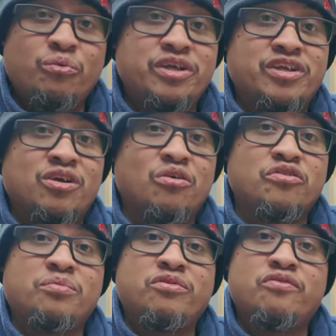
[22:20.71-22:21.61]
which
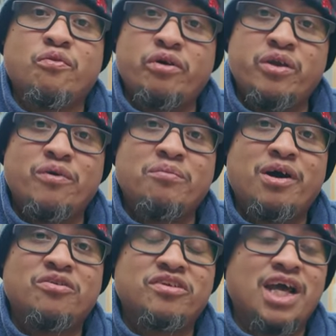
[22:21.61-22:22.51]
goes up to 41
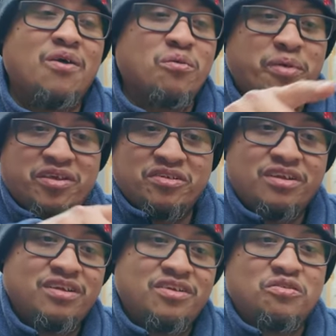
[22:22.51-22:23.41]
miles an hour based
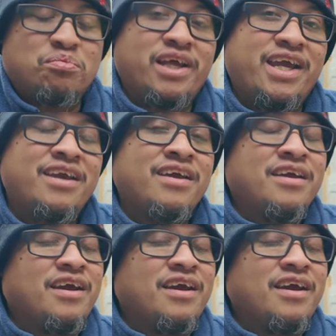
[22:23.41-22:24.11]
on the display.